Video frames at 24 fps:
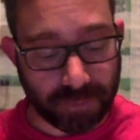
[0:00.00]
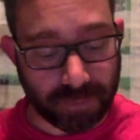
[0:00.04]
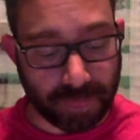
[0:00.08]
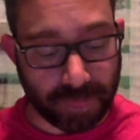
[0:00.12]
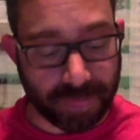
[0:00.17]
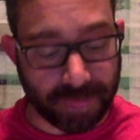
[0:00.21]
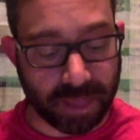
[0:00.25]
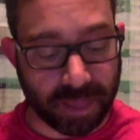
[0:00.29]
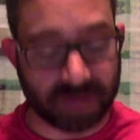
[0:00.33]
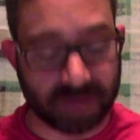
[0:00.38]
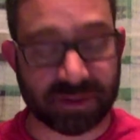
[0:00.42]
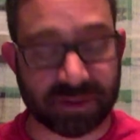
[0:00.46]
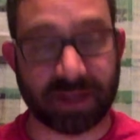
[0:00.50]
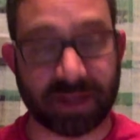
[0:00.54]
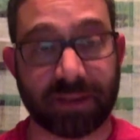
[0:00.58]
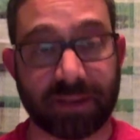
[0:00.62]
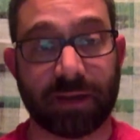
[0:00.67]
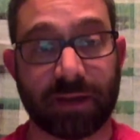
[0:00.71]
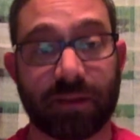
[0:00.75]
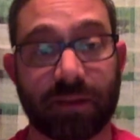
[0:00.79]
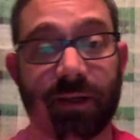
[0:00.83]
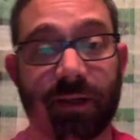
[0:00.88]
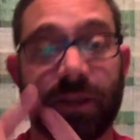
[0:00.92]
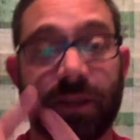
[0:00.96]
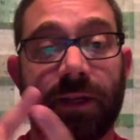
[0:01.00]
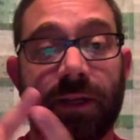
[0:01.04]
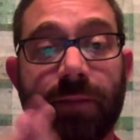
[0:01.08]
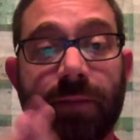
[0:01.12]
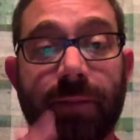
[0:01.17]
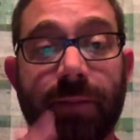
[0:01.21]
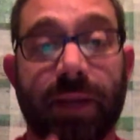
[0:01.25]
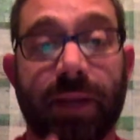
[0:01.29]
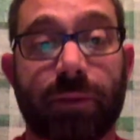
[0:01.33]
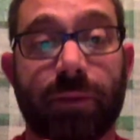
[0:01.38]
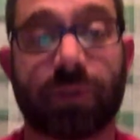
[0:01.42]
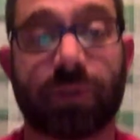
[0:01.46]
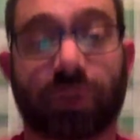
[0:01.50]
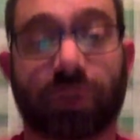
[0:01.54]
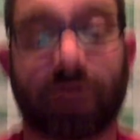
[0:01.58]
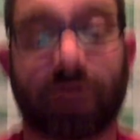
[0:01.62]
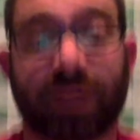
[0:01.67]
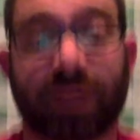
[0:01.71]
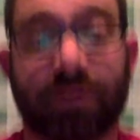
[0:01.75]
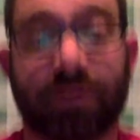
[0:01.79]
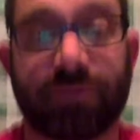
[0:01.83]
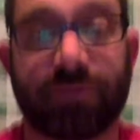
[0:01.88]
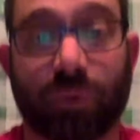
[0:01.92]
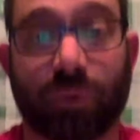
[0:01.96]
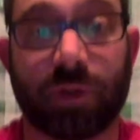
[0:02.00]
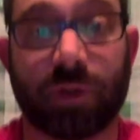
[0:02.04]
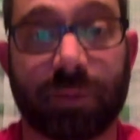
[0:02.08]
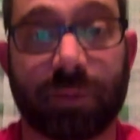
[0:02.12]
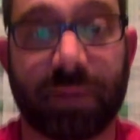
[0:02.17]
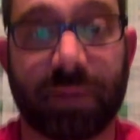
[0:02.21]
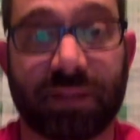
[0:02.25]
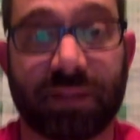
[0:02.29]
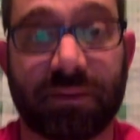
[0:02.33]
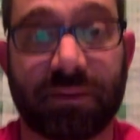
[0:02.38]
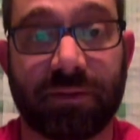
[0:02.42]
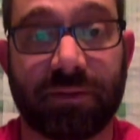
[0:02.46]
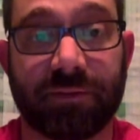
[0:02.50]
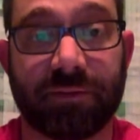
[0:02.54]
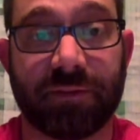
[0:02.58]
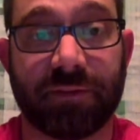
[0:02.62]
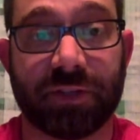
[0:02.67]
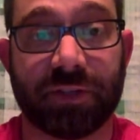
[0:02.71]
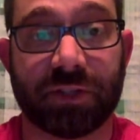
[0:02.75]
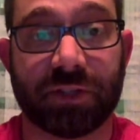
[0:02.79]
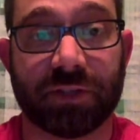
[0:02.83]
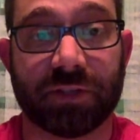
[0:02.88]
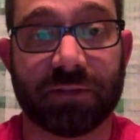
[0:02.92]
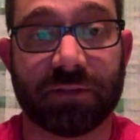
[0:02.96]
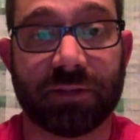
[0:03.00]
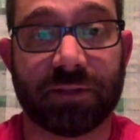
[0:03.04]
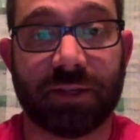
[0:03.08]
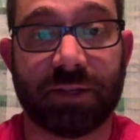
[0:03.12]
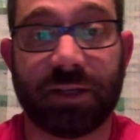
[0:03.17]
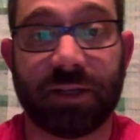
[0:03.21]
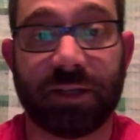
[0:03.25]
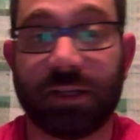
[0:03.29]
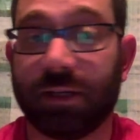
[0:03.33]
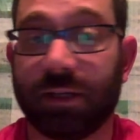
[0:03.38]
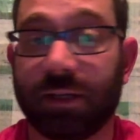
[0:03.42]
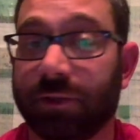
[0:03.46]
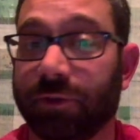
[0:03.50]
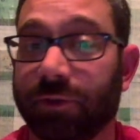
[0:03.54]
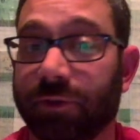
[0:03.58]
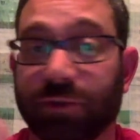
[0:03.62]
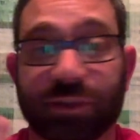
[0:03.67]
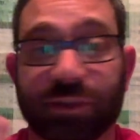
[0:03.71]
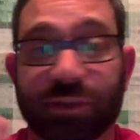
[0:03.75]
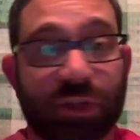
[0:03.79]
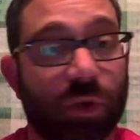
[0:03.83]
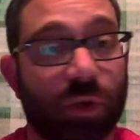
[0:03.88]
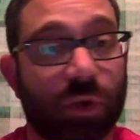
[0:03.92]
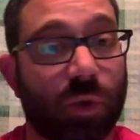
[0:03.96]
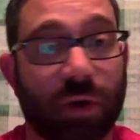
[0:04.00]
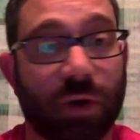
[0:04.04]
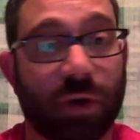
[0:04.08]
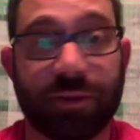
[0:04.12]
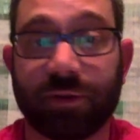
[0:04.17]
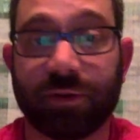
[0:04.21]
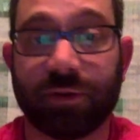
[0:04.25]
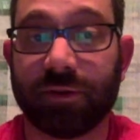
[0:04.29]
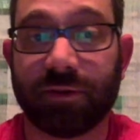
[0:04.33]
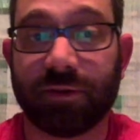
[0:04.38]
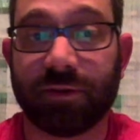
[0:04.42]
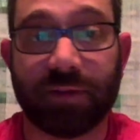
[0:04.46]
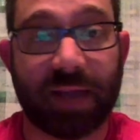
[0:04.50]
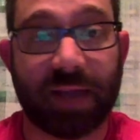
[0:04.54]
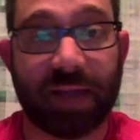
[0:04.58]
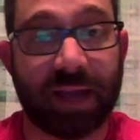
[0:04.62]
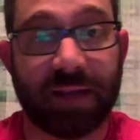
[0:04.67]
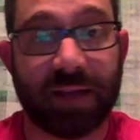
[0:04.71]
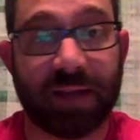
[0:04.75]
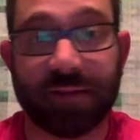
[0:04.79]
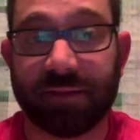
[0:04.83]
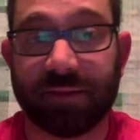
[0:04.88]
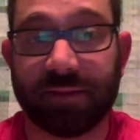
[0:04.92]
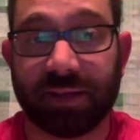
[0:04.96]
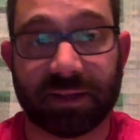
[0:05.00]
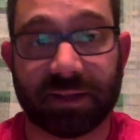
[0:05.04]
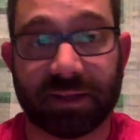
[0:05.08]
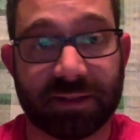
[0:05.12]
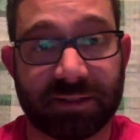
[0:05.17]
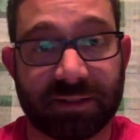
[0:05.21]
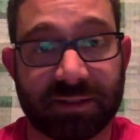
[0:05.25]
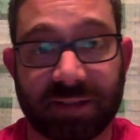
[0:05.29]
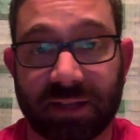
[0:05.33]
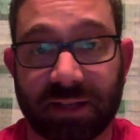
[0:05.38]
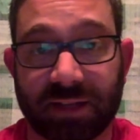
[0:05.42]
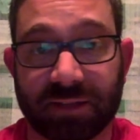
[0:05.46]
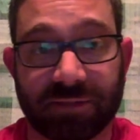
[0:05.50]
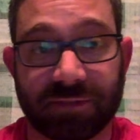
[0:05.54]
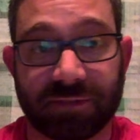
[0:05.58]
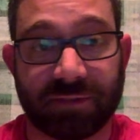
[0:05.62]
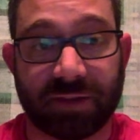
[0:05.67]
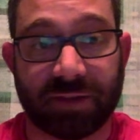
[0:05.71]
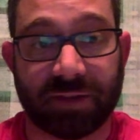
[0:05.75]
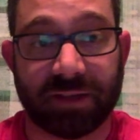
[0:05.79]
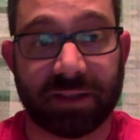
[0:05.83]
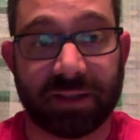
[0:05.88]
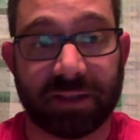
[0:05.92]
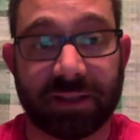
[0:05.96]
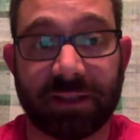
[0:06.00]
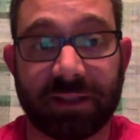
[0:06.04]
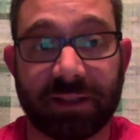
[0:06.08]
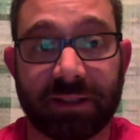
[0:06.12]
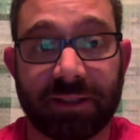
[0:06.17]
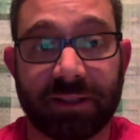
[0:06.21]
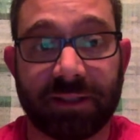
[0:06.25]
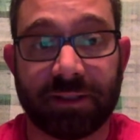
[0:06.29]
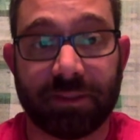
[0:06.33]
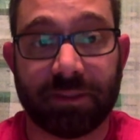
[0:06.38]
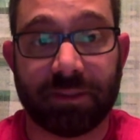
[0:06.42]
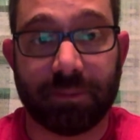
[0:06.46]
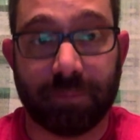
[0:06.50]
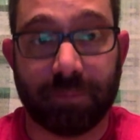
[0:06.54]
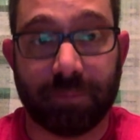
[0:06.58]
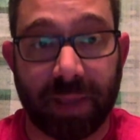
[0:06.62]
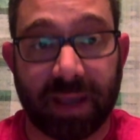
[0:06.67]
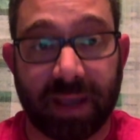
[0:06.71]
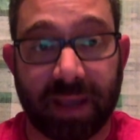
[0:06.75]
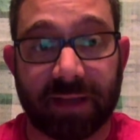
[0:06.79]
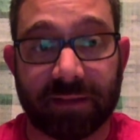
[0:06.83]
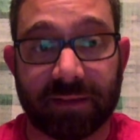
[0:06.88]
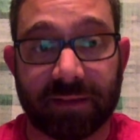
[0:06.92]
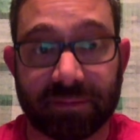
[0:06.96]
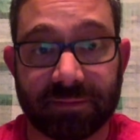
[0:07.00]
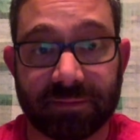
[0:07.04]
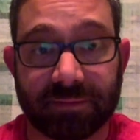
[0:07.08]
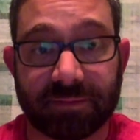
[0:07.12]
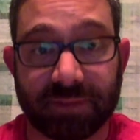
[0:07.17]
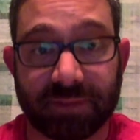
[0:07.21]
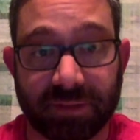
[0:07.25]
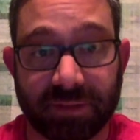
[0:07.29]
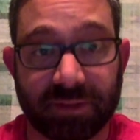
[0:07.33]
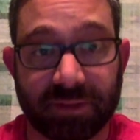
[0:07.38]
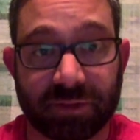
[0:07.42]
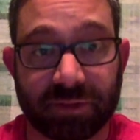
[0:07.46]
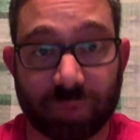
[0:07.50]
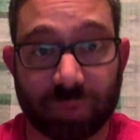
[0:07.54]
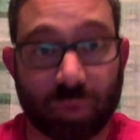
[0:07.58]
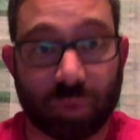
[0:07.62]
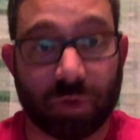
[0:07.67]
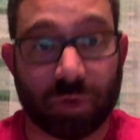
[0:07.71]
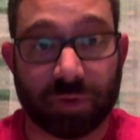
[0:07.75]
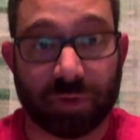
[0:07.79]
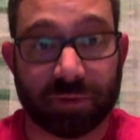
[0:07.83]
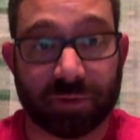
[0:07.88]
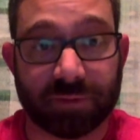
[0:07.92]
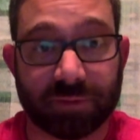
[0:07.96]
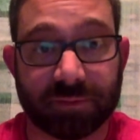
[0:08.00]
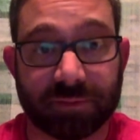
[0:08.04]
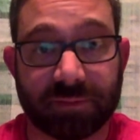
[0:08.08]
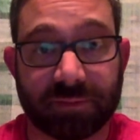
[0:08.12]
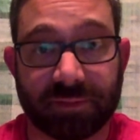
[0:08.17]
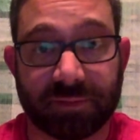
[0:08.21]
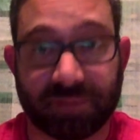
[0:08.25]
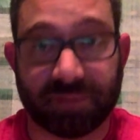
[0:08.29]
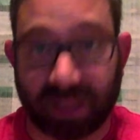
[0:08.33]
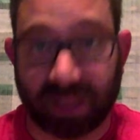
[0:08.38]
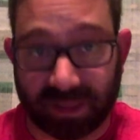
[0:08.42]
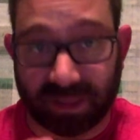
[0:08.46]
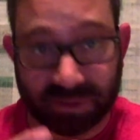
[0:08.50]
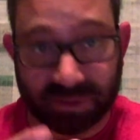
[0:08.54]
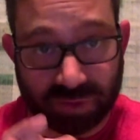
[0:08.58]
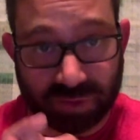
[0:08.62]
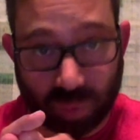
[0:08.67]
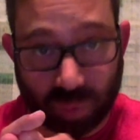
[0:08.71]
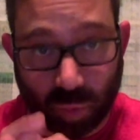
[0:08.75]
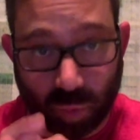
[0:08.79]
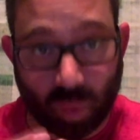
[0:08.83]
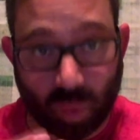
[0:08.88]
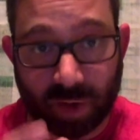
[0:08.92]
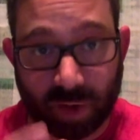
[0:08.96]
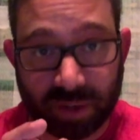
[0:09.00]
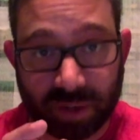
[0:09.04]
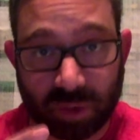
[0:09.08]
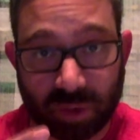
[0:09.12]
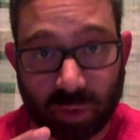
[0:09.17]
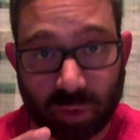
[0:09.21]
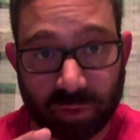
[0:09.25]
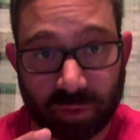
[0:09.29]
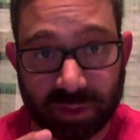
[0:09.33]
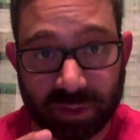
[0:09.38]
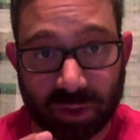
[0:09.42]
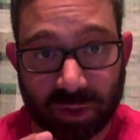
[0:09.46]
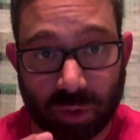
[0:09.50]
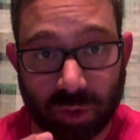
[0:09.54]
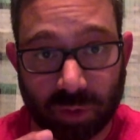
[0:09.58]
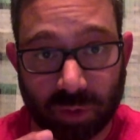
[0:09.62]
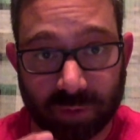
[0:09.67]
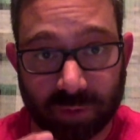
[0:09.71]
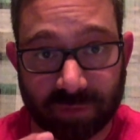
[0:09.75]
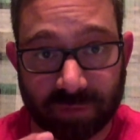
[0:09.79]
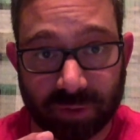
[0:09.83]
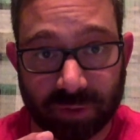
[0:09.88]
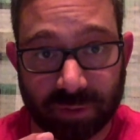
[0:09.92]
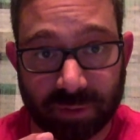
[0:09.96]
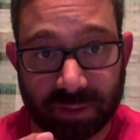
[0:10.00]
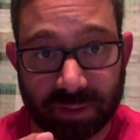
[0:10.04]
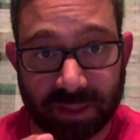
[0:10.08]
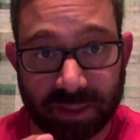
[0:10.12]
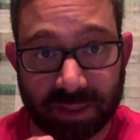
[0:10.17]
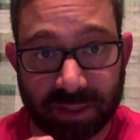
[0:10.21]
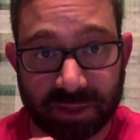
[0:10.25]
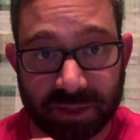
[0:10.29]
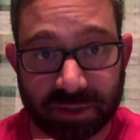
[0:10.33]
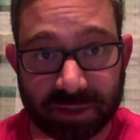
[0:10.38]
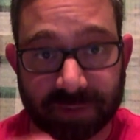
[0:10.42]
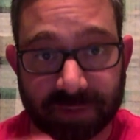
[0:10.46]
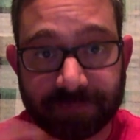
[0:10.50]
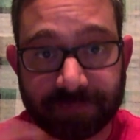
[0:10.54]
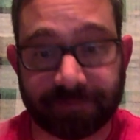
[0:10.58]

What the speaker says: and say that man was created for the beatific vision. There is no other end that can satisfy man in this world. That is the one and only goal of human nature,